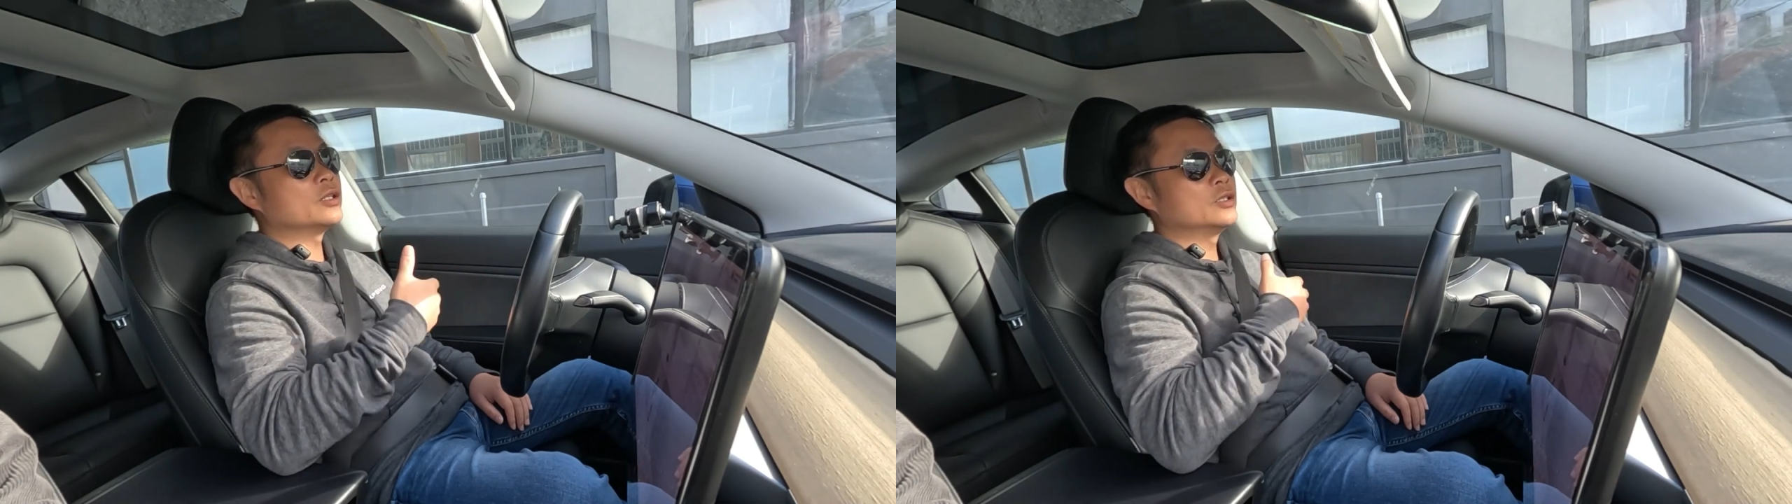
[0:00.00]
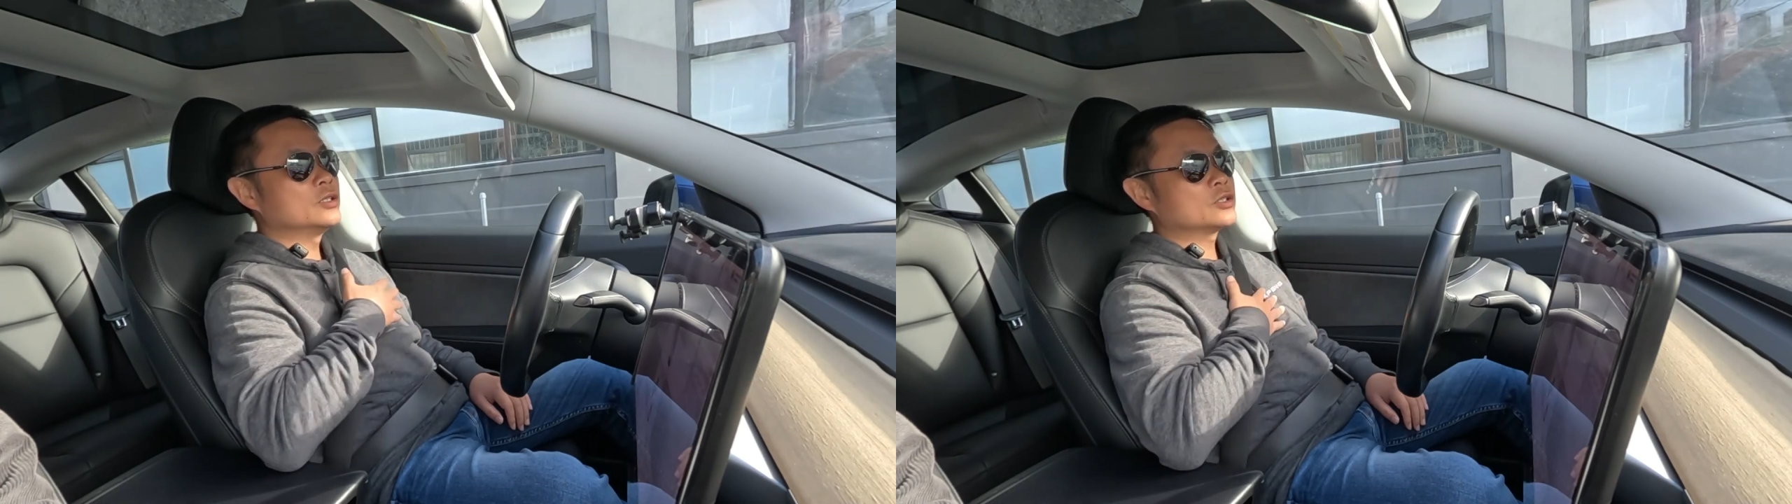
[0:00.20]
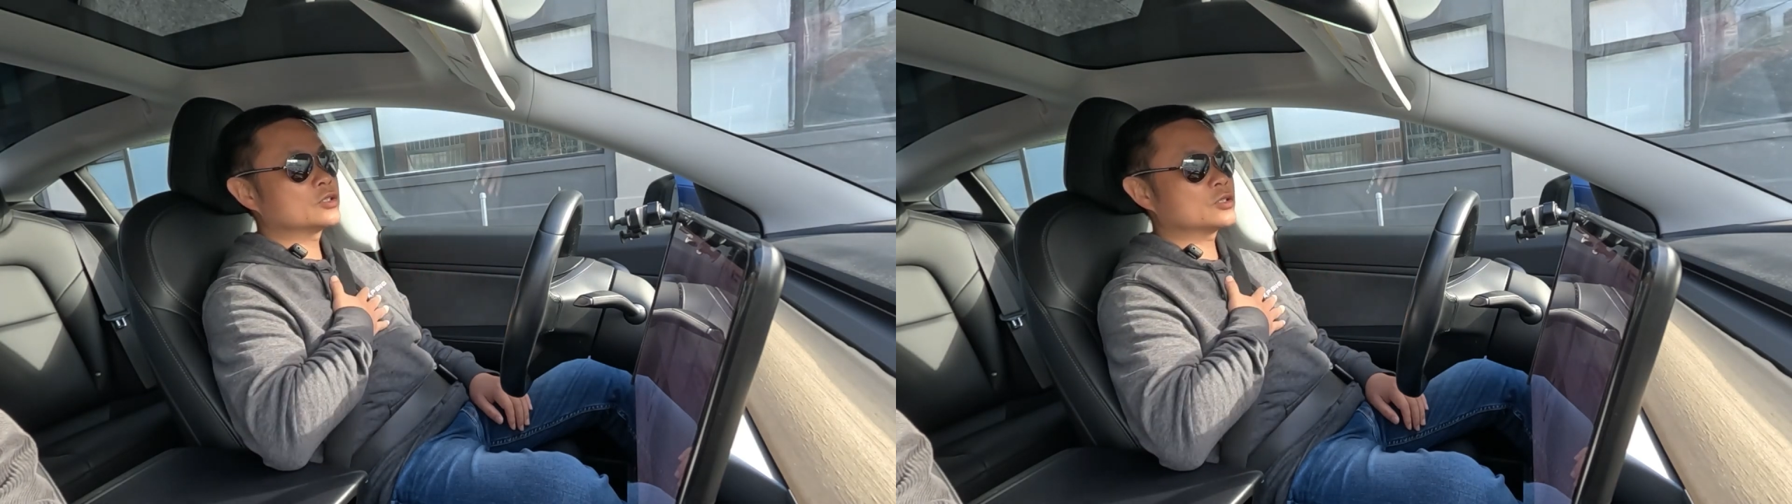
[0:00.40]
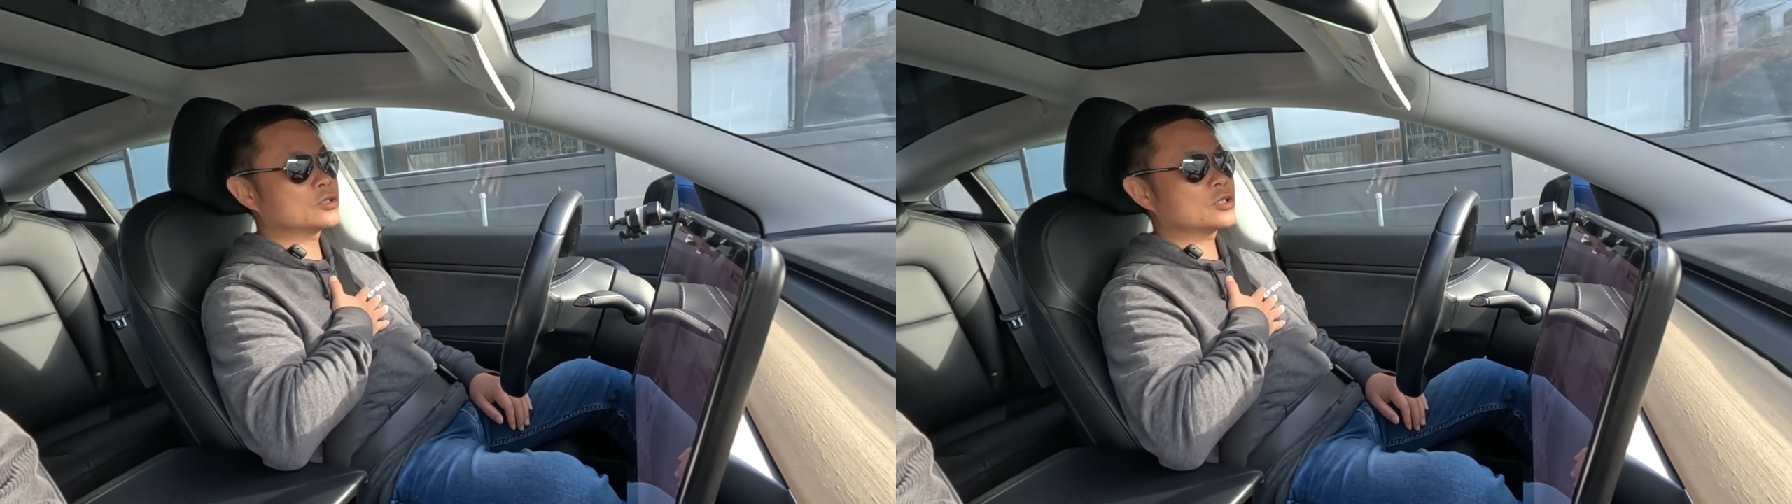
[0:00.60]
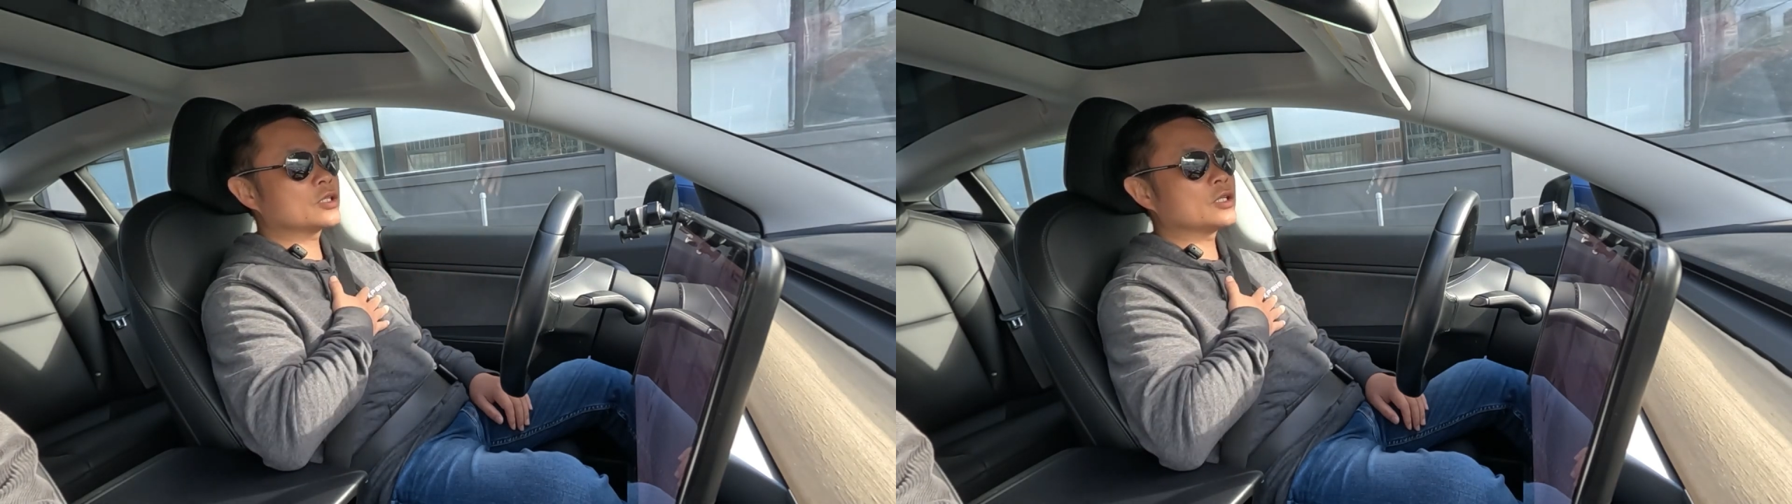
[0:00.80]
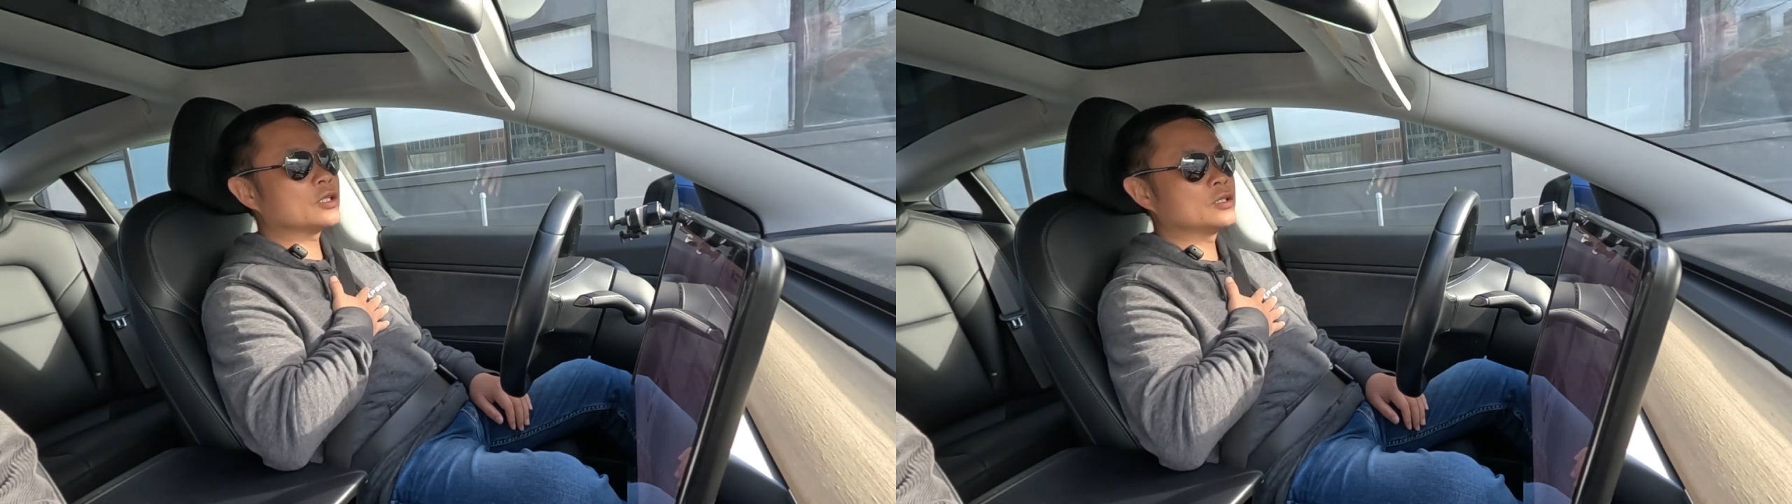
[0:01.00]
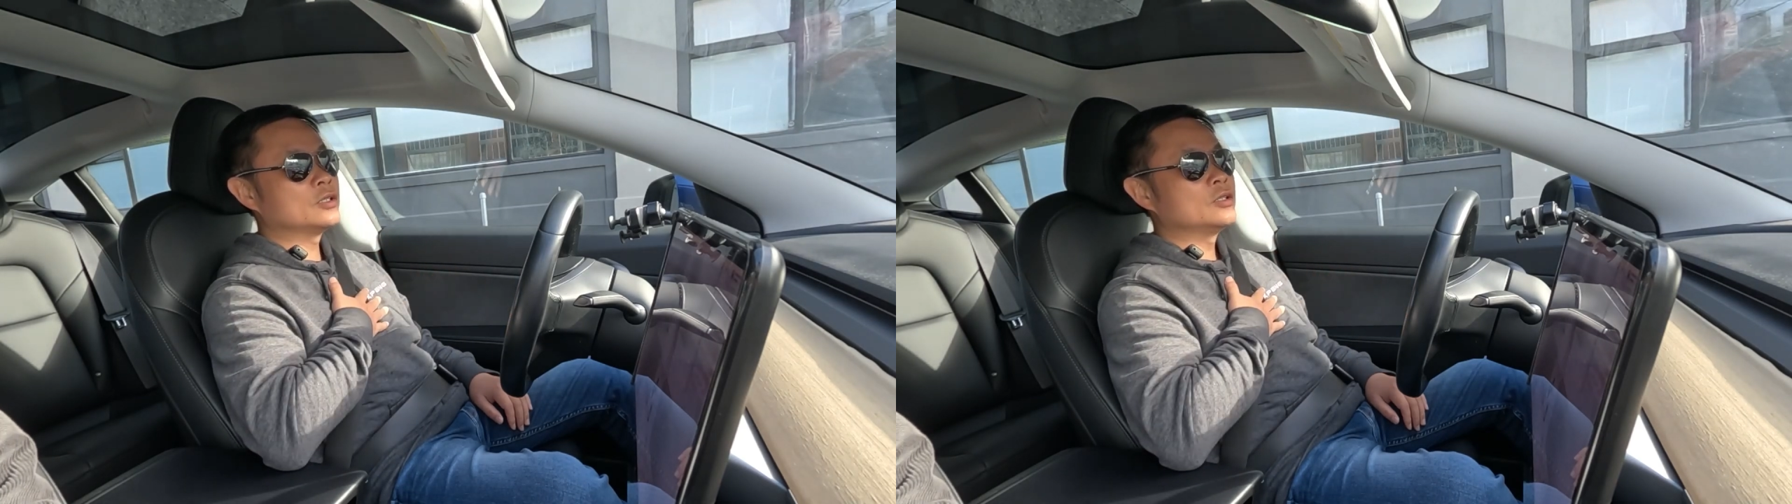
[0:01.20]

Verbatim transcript: hoping others will